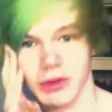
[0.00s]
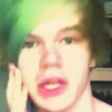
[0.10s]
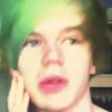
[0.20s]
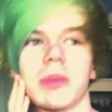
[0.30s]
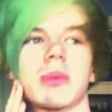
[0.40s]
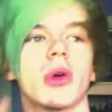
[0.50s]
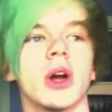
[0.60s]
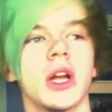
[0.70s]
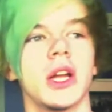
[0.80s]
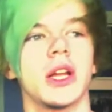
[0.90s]
really good people.
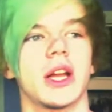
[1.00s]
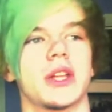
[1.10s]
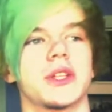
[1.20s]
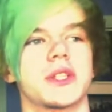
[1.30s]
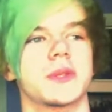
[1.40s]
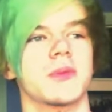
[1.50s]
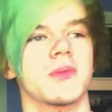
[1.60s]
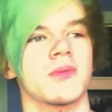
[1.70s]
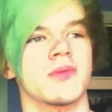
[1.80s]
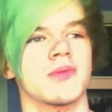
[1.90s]
And
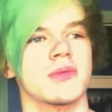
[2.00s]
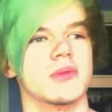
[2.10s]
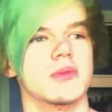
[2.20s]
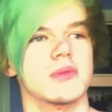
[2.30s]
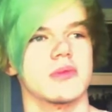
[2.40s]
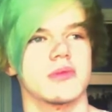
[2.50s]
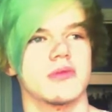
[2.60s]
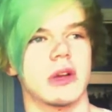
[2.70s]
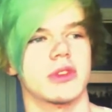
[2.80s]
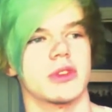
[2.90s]

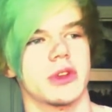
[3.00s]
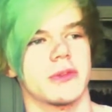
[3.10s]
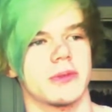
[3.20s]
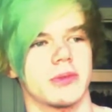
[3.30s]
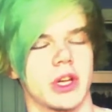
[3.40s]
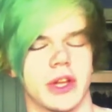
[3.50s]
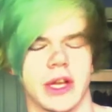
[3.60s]
they were sort of okay.